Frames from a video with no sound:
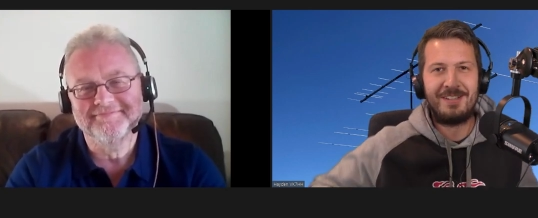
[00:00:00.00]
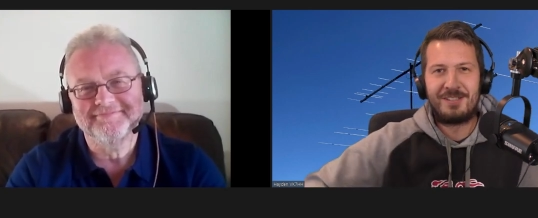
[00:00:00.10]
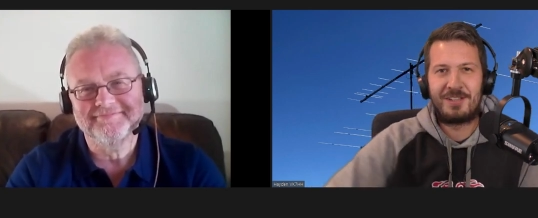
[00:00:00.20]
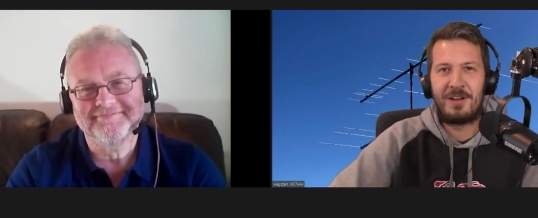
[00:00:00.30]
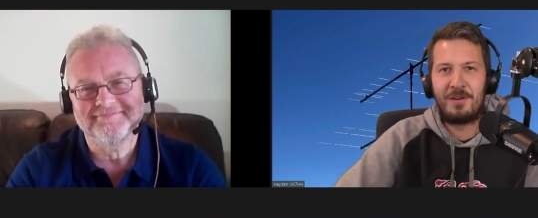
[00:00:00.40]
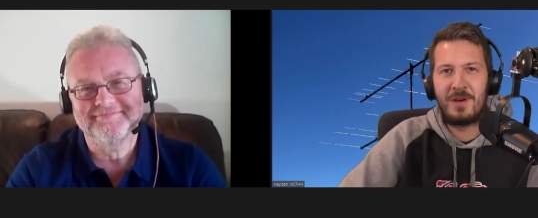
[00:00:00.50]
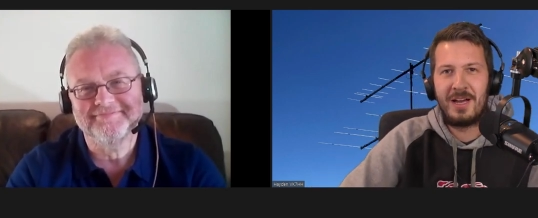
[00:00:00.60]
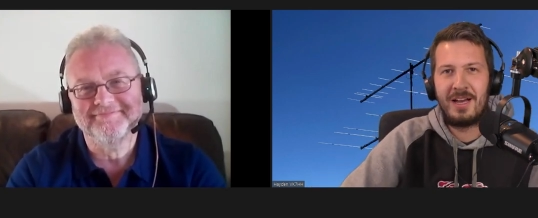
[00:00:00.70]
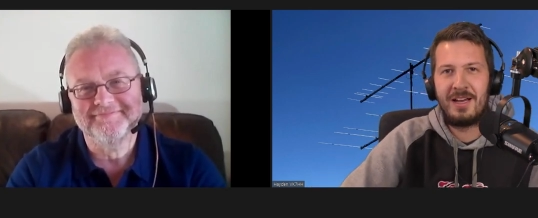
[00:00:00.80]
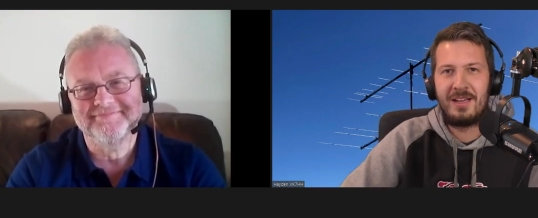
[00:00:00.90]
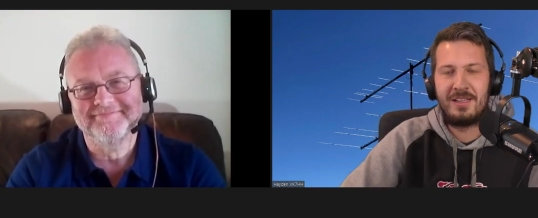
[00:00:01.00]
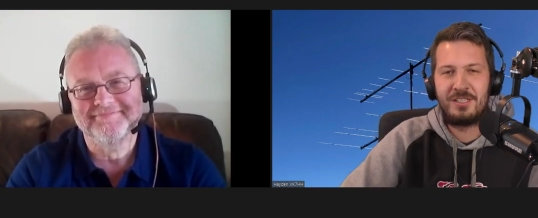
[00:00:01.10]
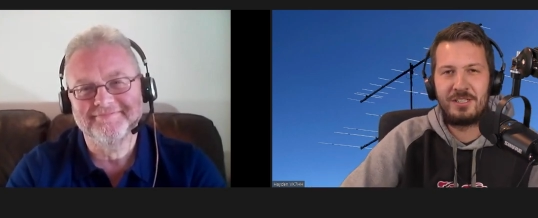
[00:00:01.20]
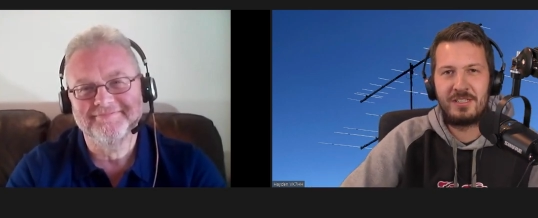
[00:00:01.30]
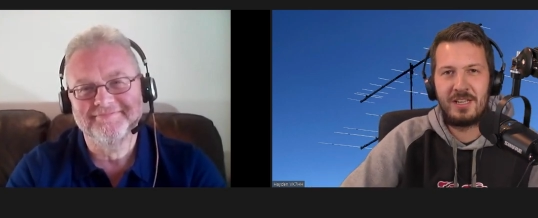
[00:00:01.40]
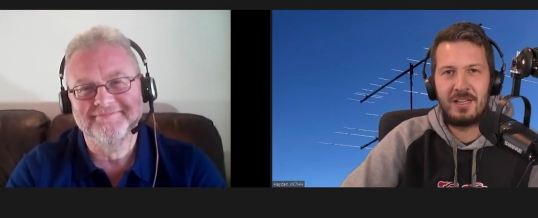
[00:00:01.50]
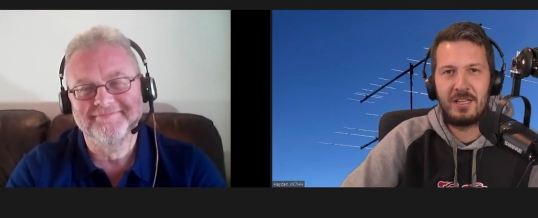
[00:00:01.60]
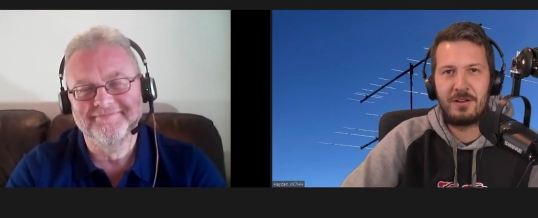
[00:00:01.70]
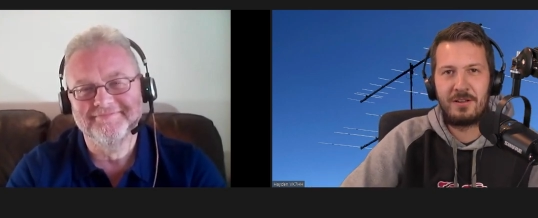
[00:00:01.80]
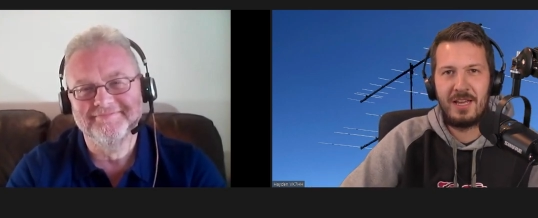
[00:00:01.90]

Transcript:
Speaker 1: So uh, just uh, click on